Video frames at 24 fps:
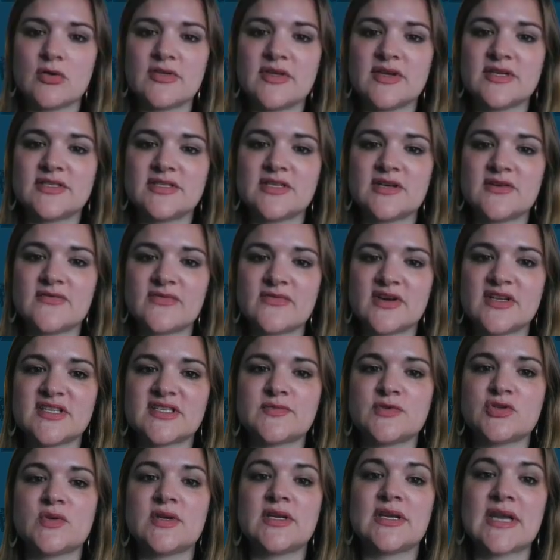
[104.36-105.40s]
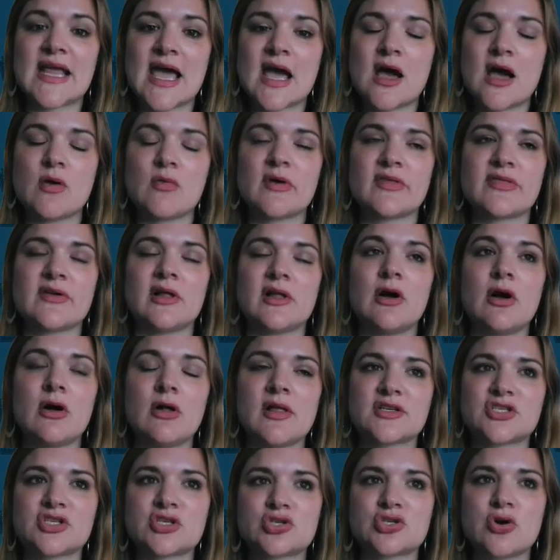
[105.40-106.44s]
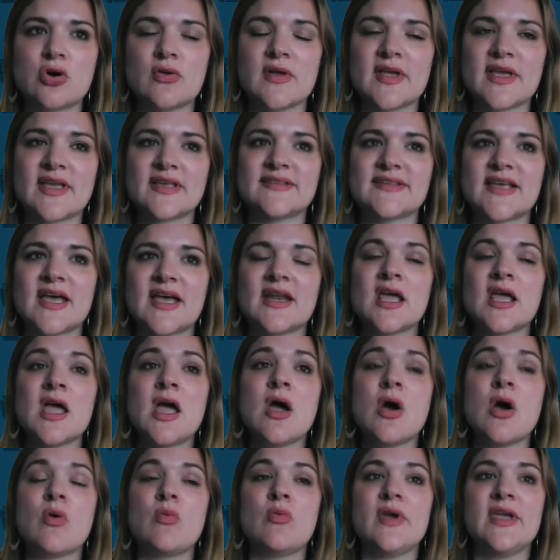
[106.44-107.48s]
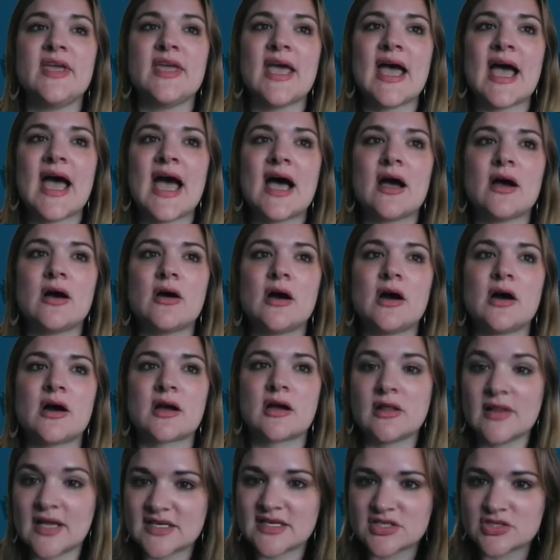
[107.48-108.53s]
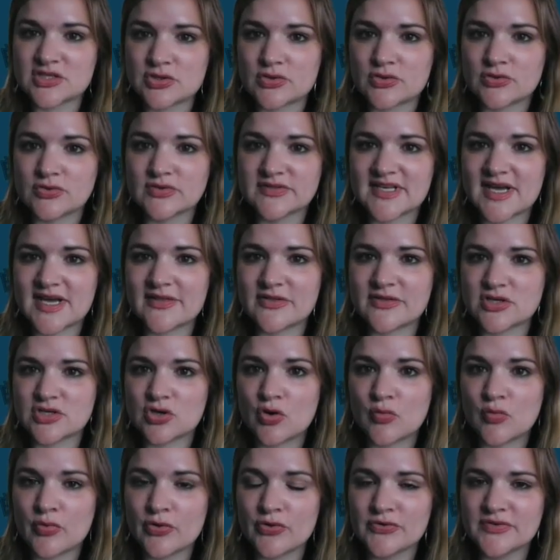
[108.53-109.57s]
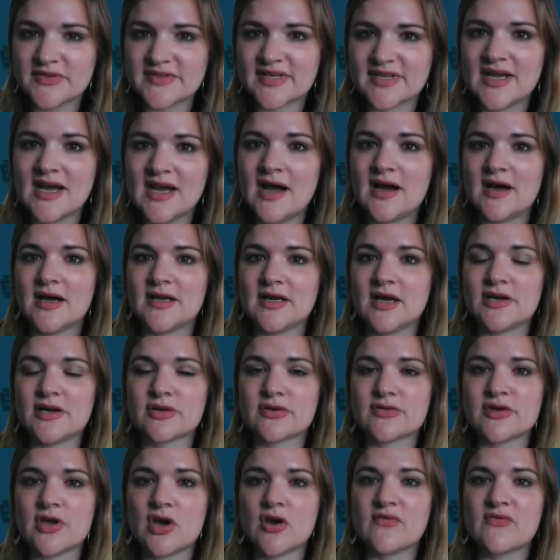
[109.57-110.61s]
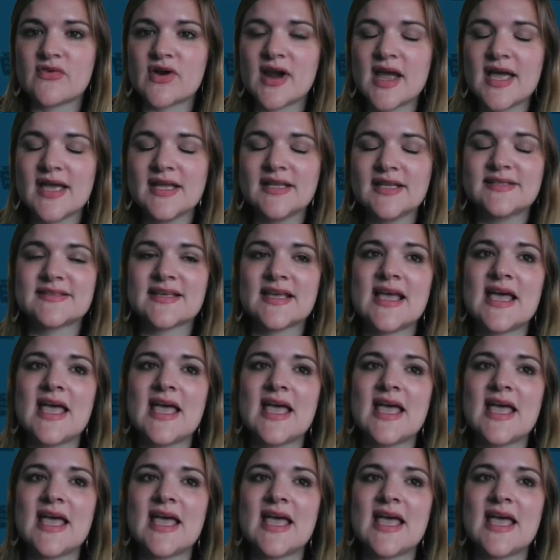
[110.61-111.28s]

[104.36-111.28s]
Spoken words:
the difference between now with the all electric tolling is that we are collecting tolls at the toll booths under the overheads,